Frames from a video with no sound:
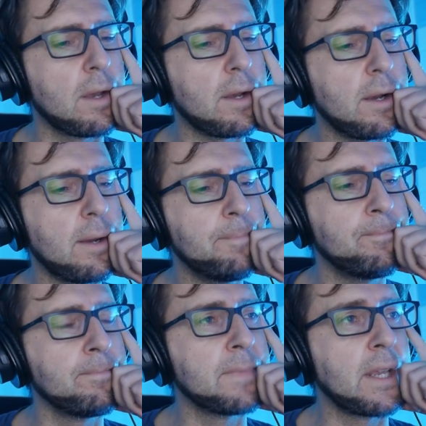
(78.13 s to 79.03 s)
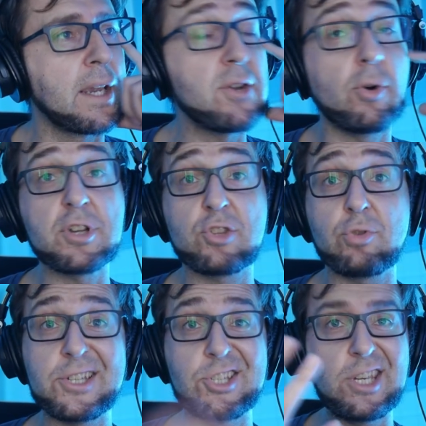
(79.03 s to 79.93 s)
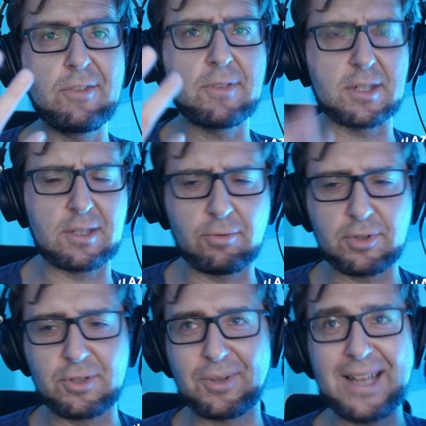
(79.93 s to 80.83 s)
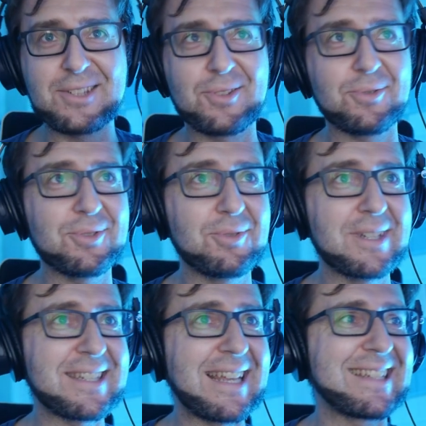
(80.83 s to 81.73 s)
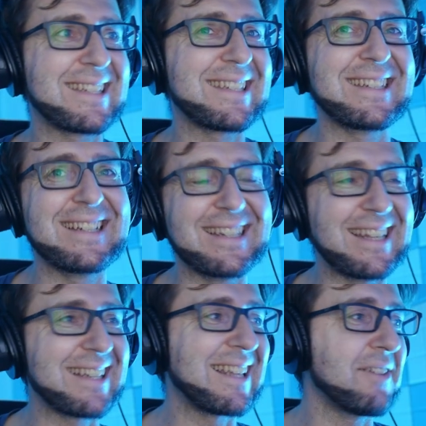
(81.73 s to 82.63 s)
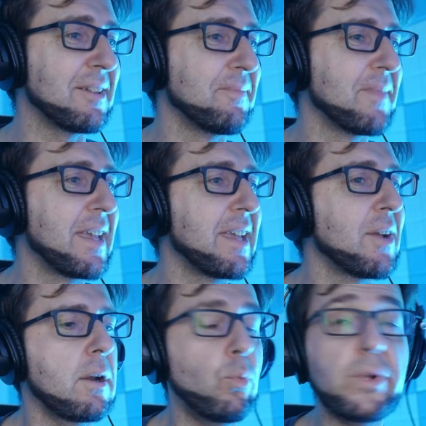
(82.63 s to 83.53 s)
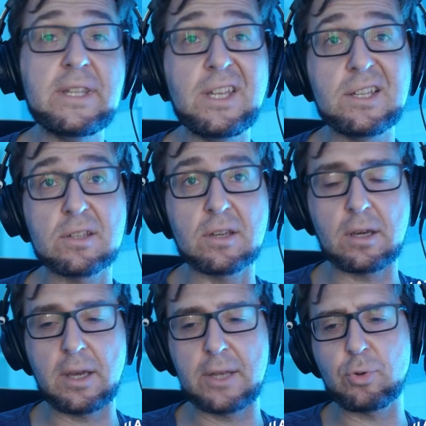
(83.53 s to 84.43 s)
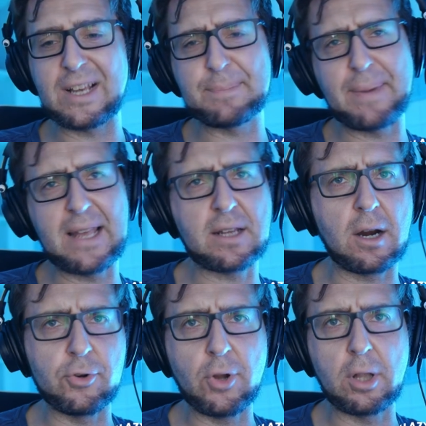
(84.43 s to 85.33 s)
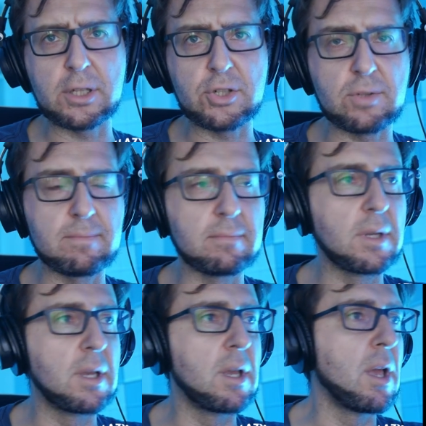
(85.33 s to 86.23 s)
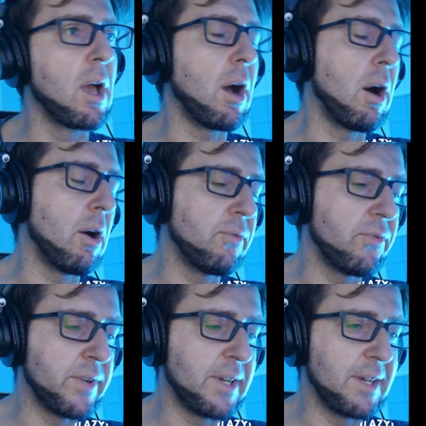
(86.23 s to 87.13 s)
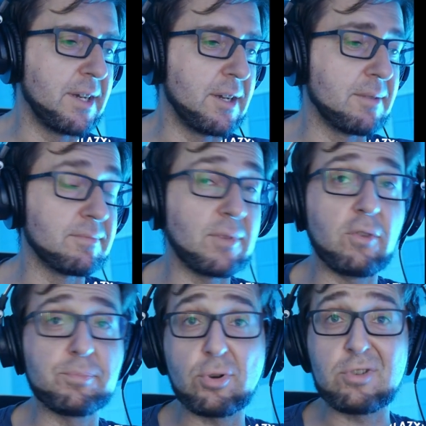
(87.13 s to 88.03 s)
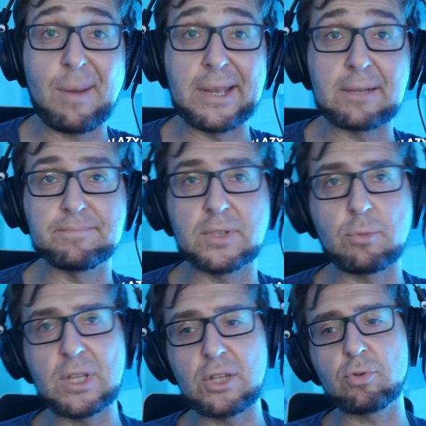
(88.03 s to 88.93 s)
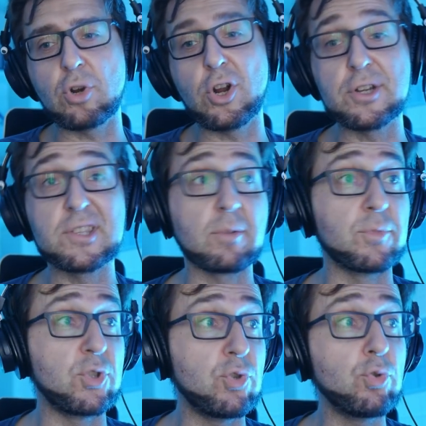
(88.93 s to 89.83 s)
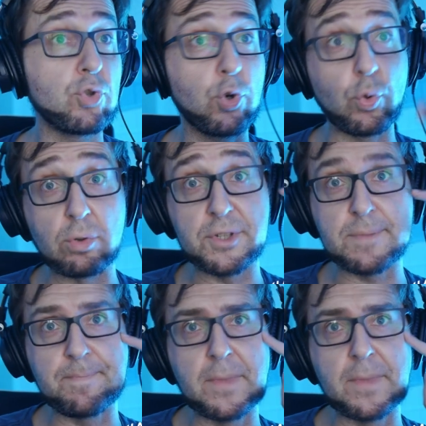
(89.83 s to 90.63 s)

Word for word: Um, in order to achieve this, in order to get to, to this next uh, next level, we need uh, to expand our knowledge of, um, of programming. We need to learn some new tools.